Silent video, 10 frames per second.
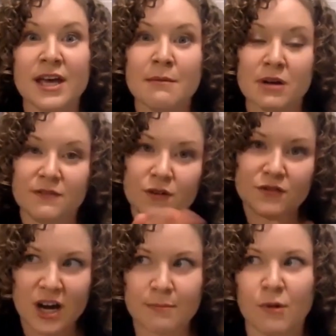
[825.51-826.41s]
But if you've
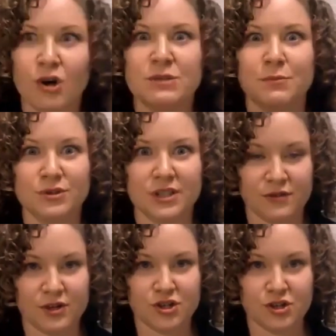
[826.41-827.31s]
tried multiple
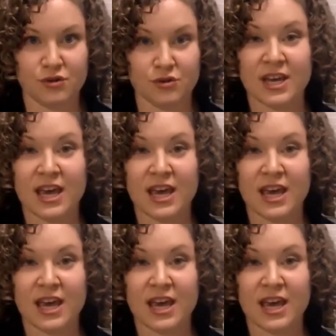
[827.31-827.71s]
different shoes,